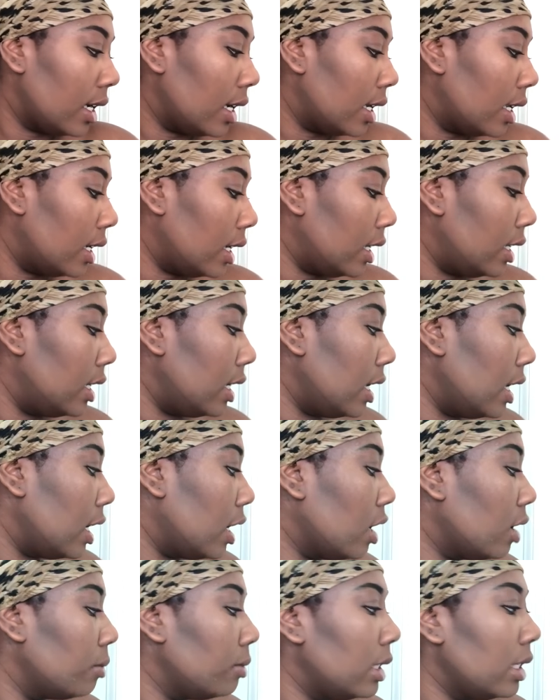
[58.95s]
and it did
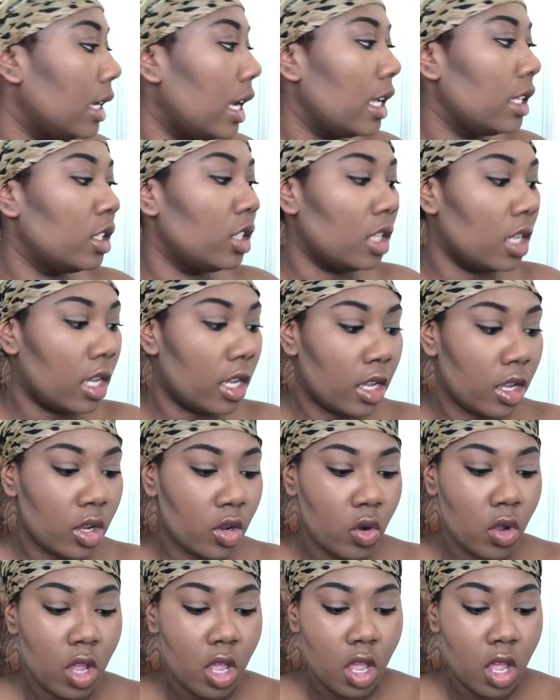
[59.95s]
come DHL.